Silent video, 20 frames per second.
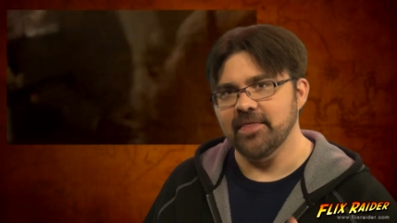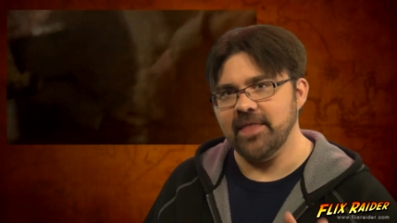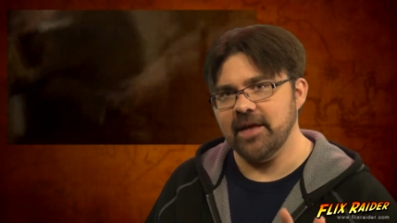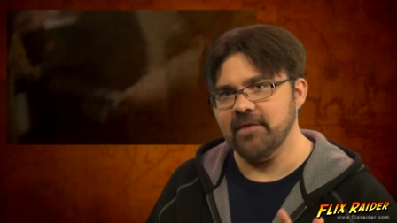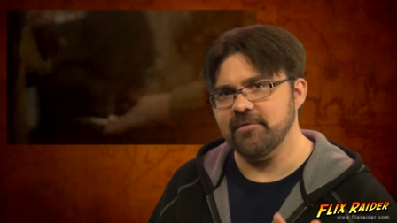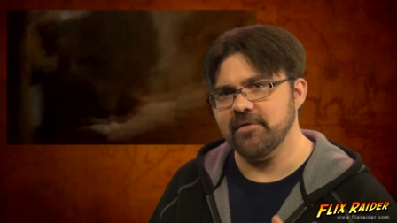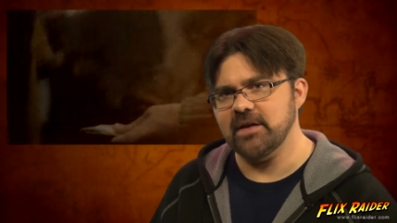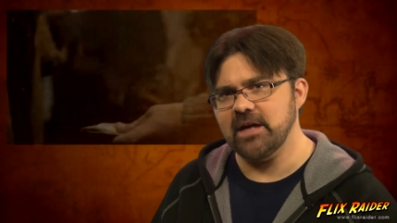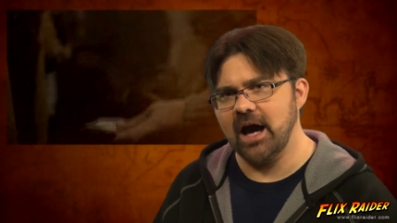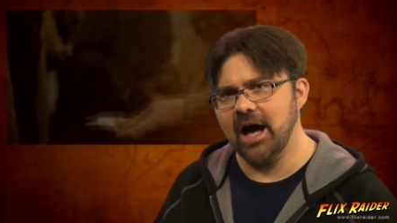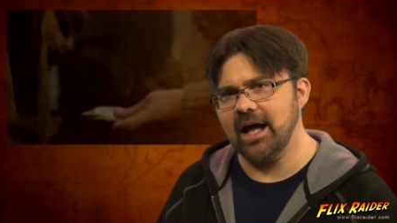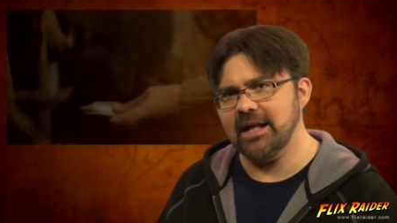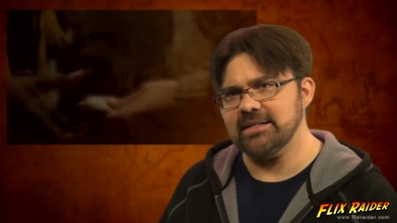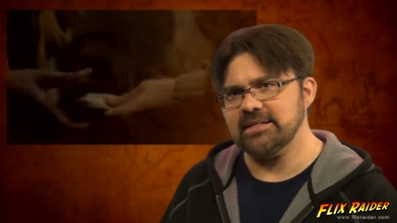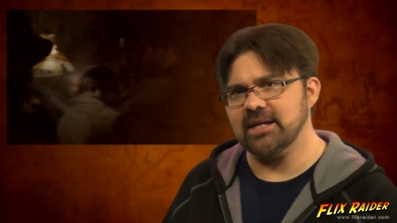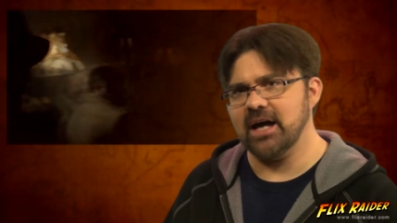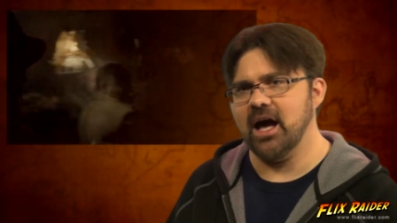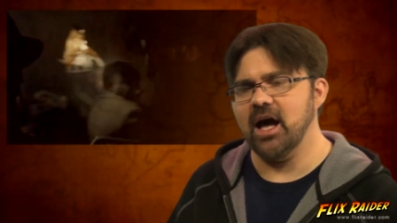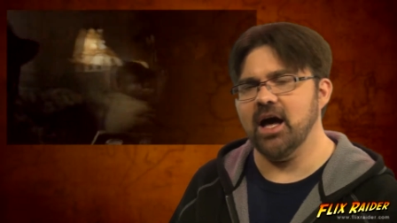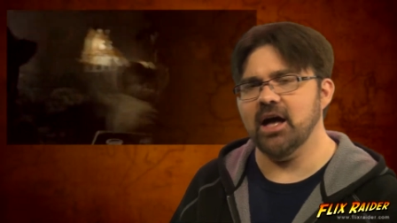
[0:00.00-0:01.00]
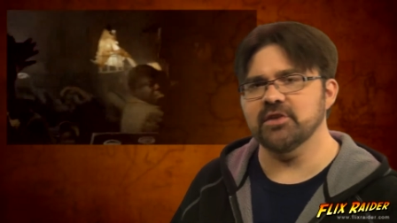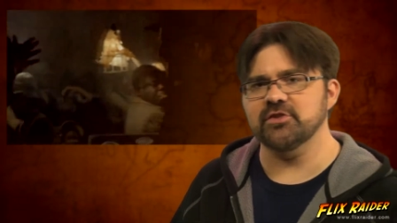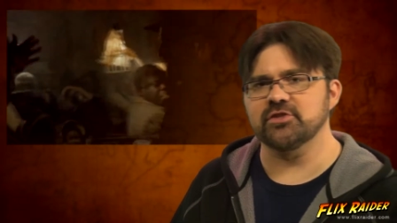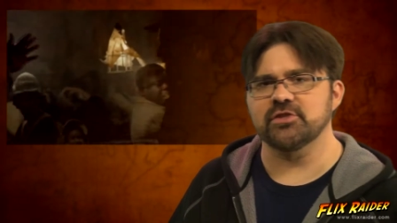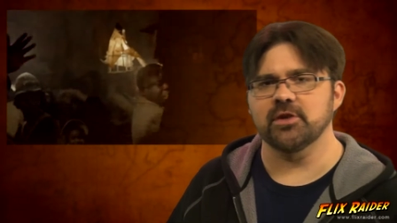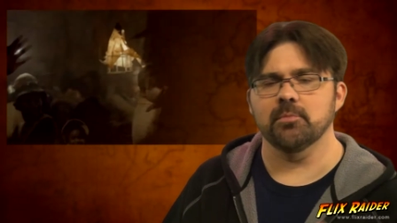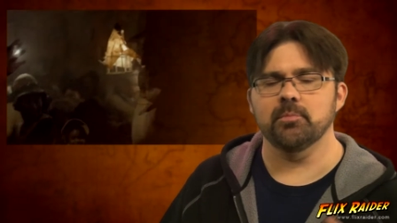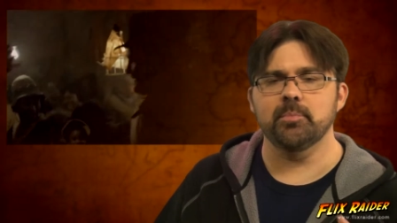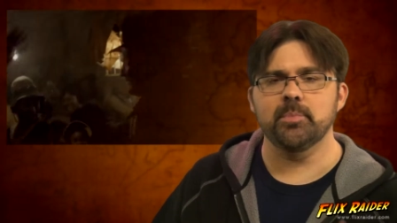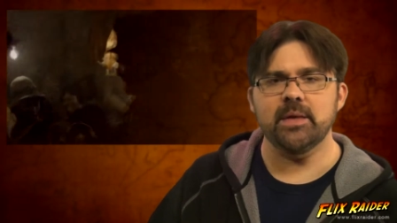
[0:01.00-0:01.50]
they've got ties
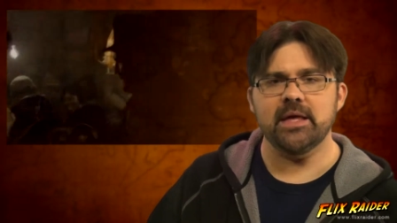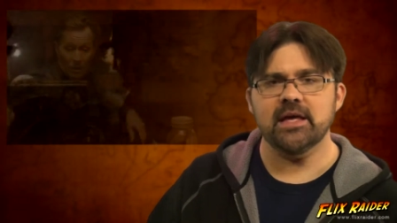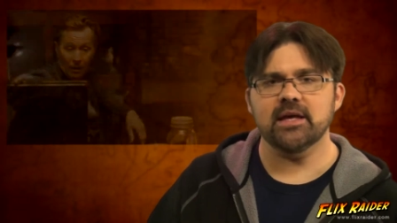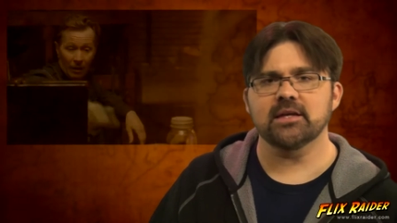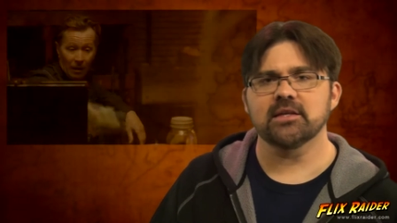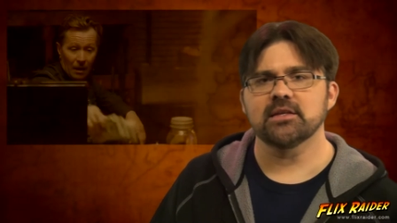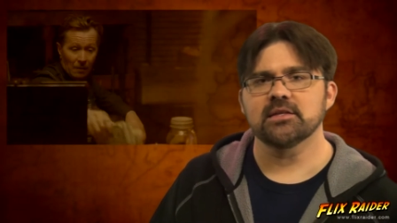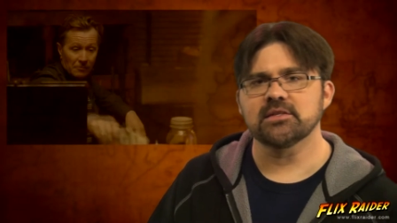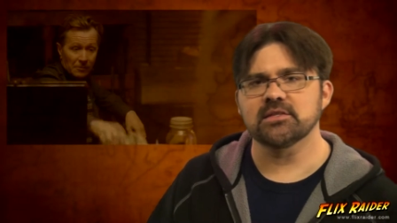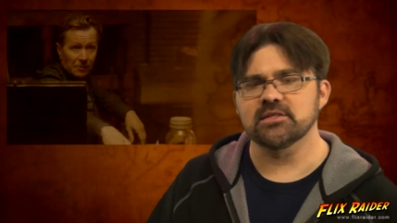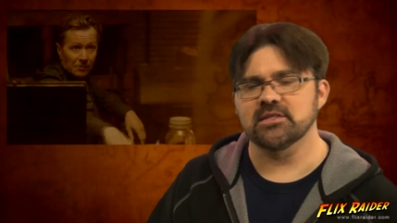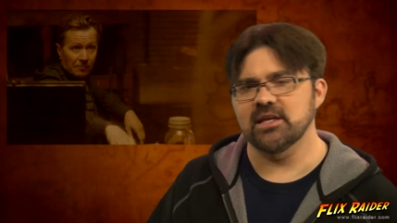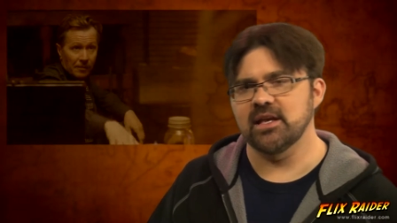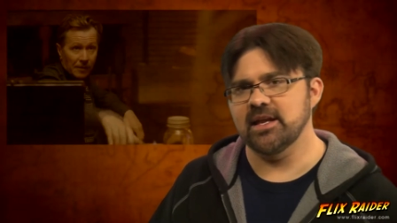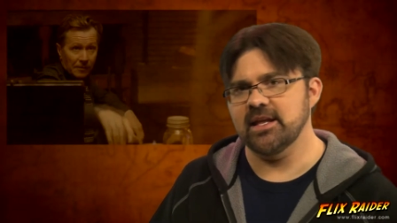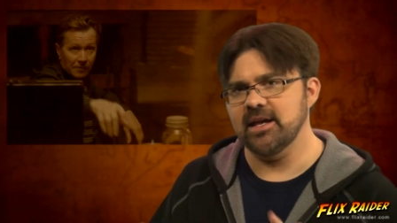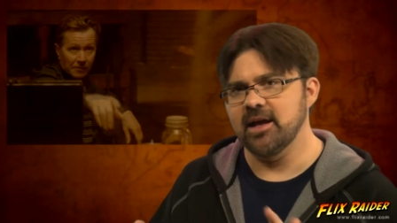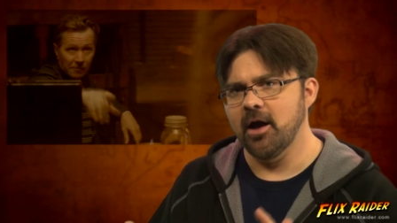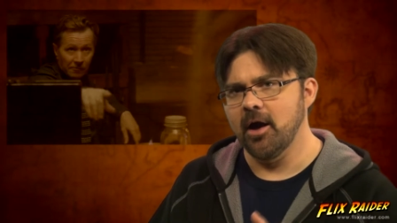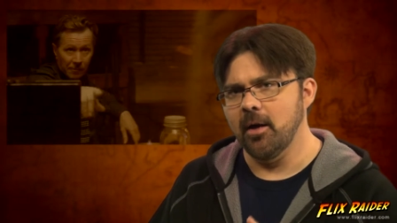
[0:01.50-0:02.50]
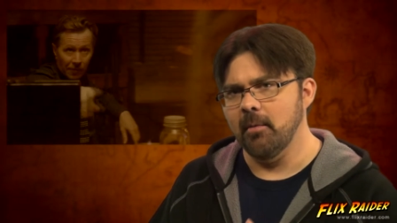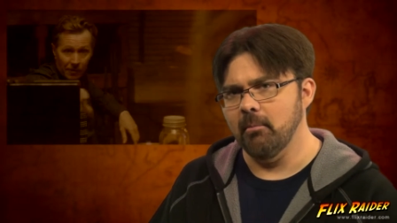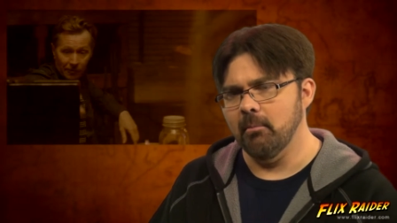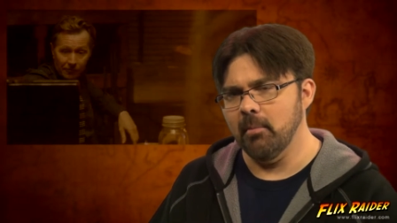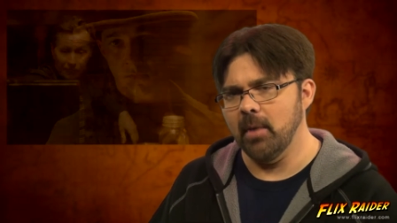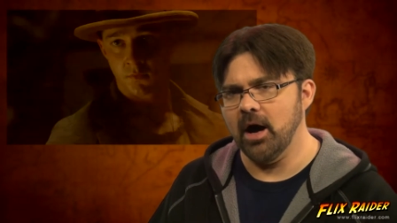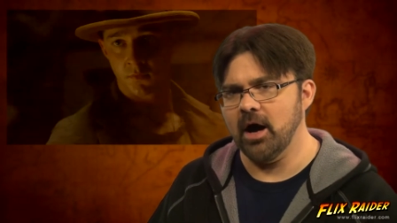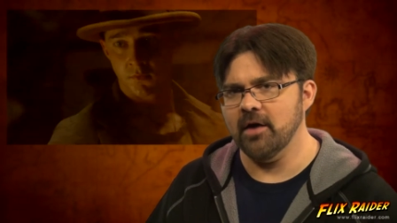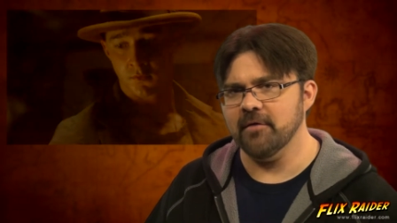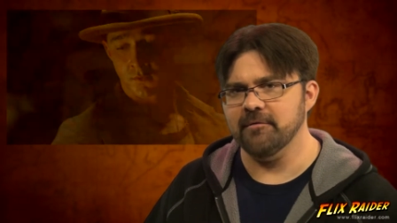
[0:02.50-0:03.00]
to big city
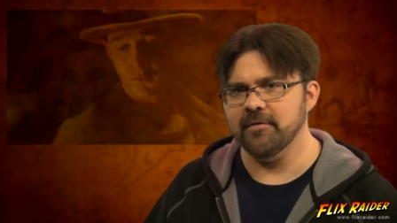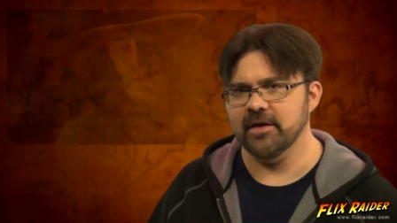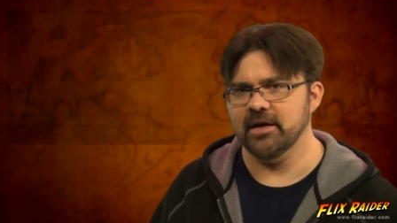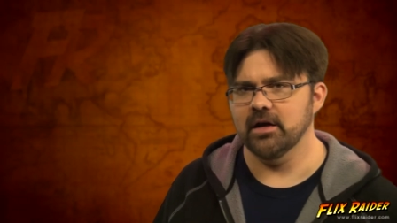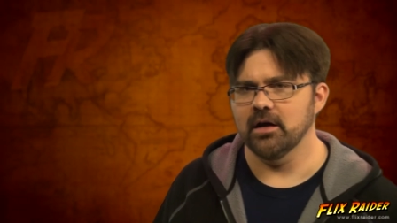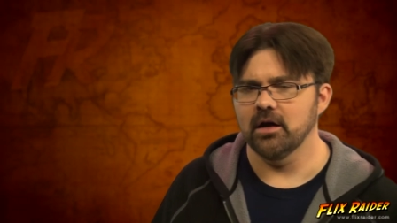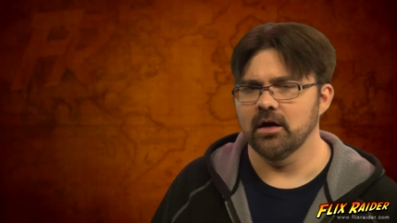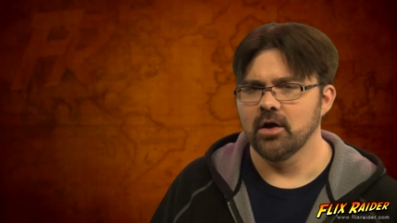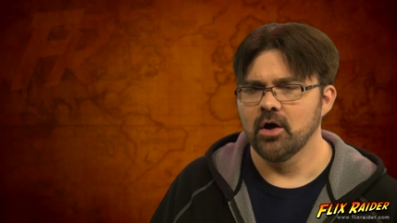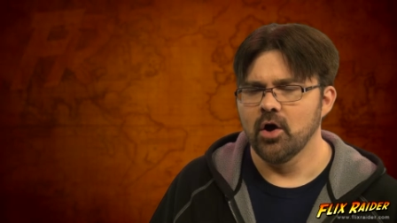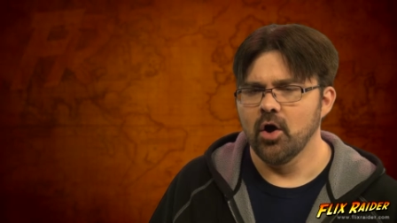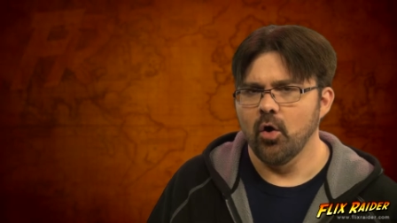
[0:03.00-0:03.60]
mafia.